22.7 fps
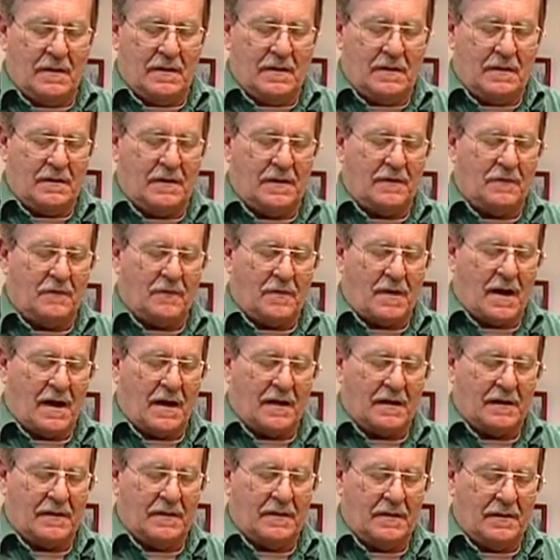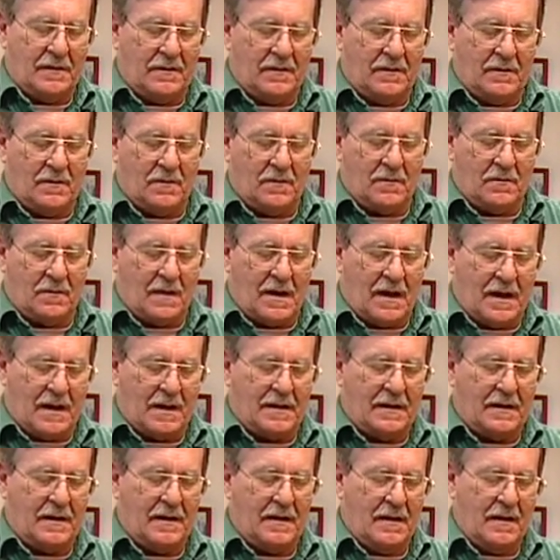No rock, no
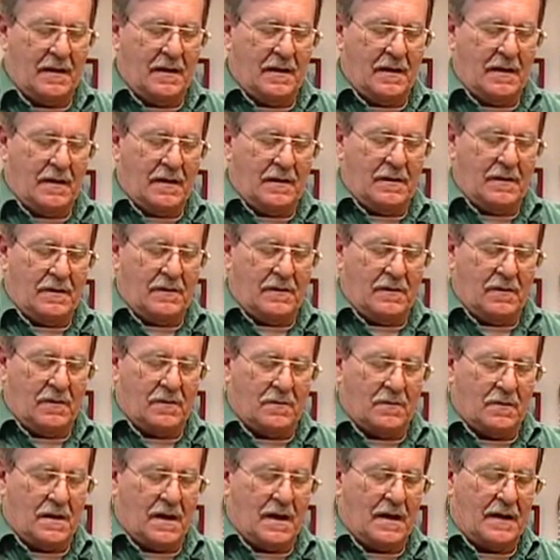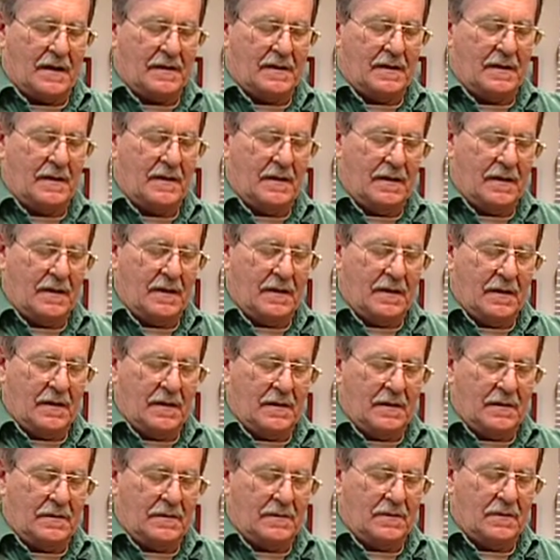rock, no rock,
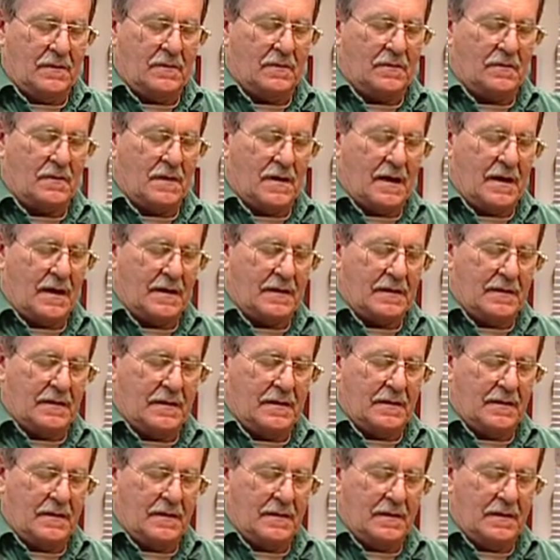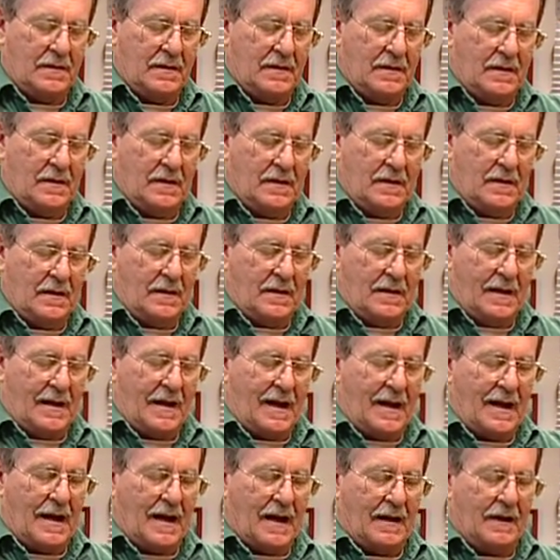no rock.
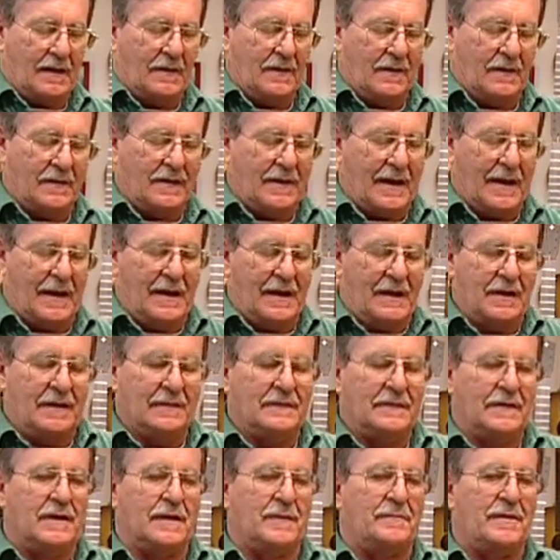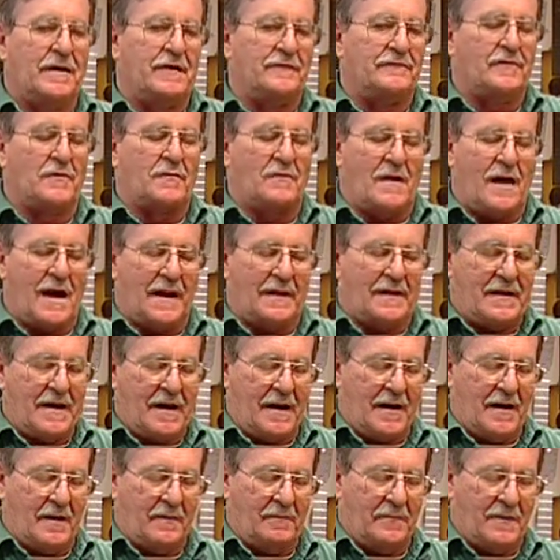Ah, okay. Little bit of a rock
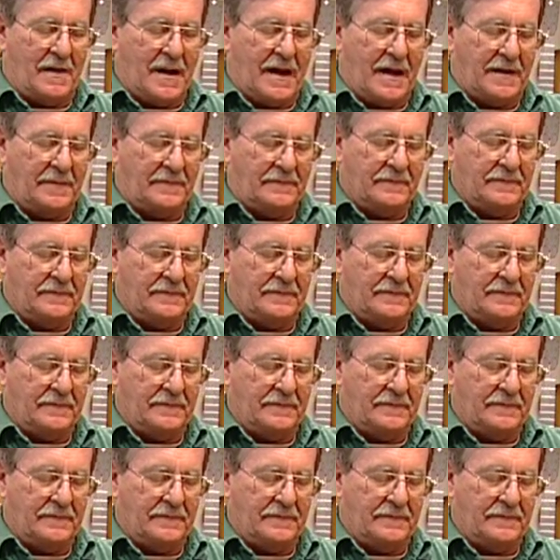here, but